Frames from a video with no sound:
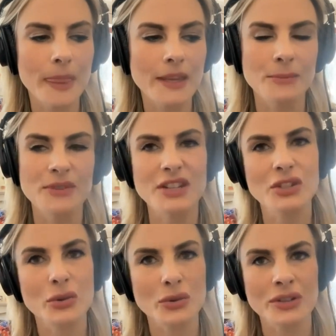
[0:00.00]
some
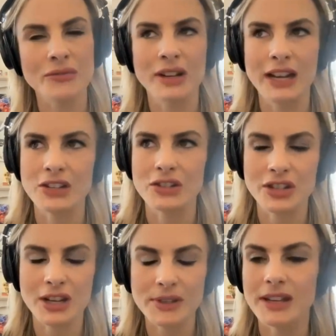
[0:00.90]
discordant
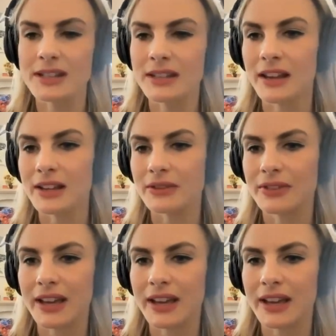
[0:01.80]
relationships in his life.